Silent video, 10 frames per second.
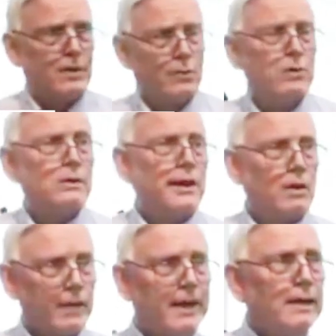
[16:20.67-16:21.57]
the world
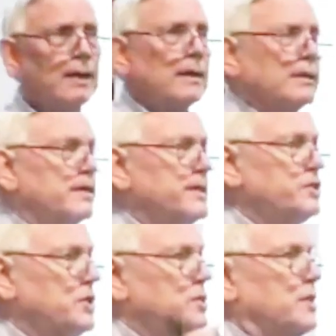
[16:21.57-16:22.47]
that way. This
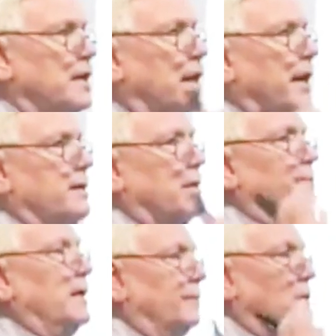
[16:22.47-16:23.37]
is the kind of
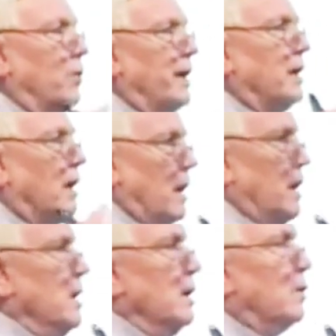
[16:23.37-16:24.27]
people we are.
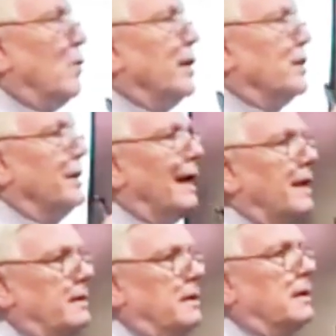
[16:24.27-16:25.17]
We are
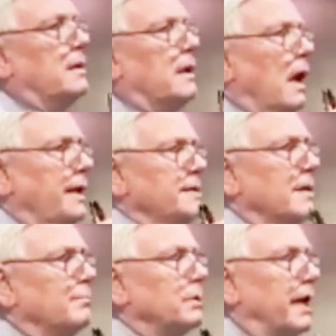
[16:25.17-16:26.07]
not
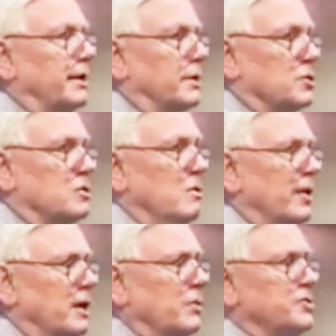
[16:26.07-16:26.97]
contemplators.
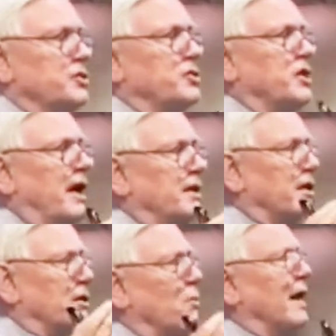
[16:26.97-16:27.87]
We don't just stand
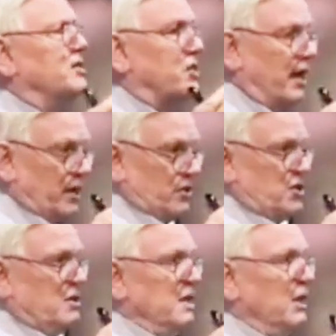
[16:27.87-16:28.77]
there and watch things.
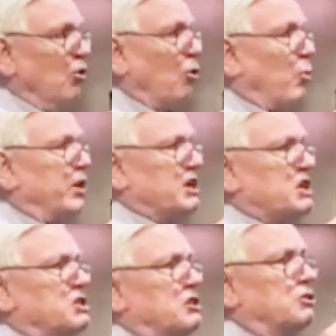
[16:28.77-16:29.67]
We
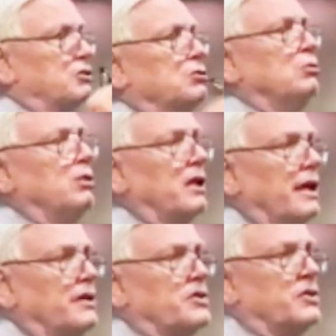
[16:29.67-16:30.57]
need to do
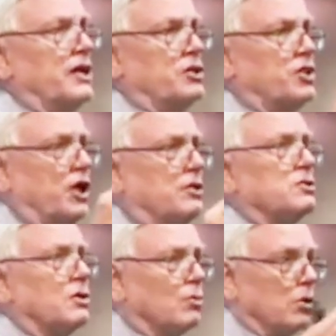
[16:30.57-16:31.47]
things that change
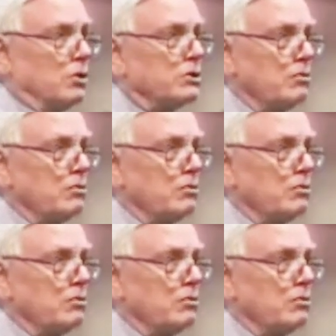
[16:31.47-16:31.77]
the world.